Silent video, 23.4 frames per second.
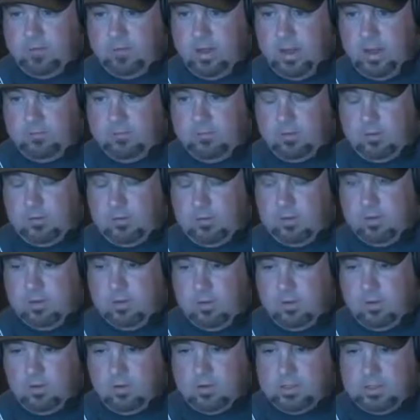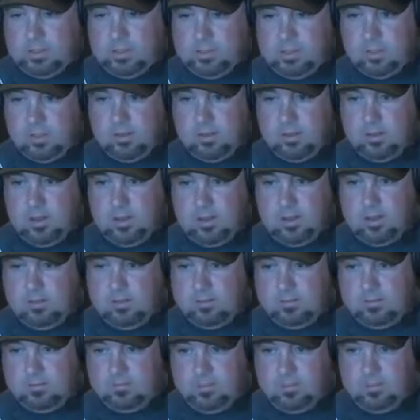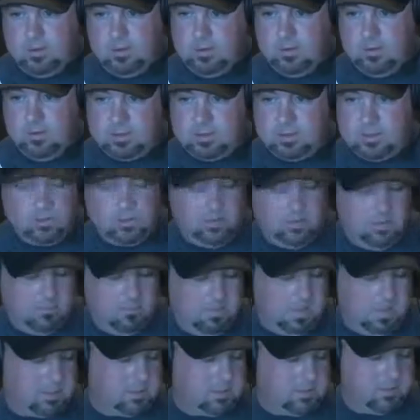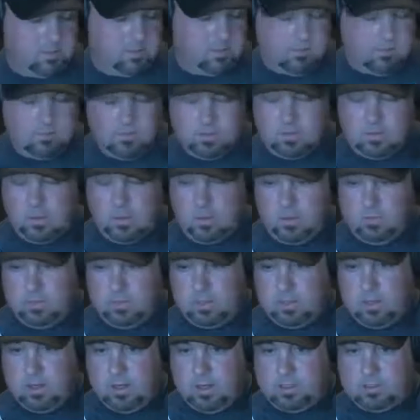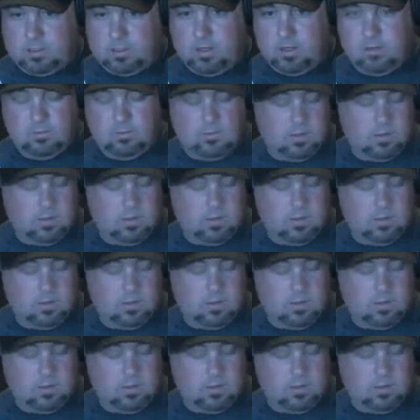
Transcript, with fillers: five or or he's still uh, you know still in the mix with with all the big guys in that